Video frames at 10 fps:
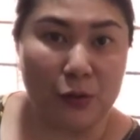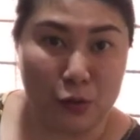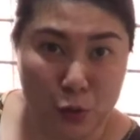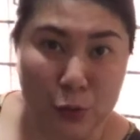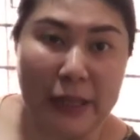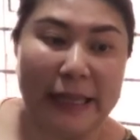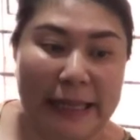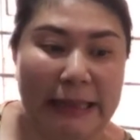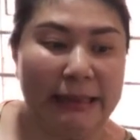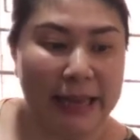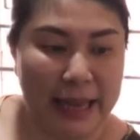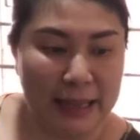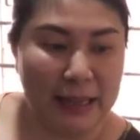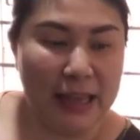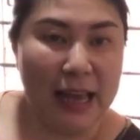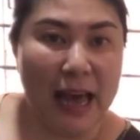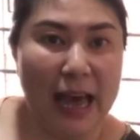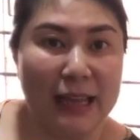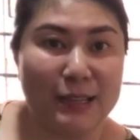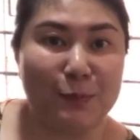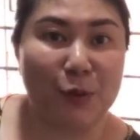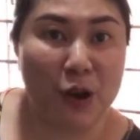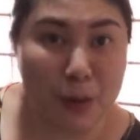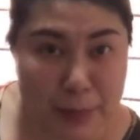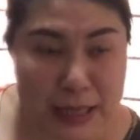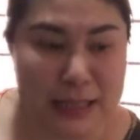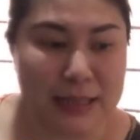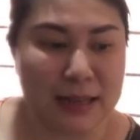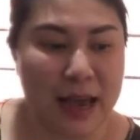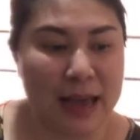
tuning in again. As promised, I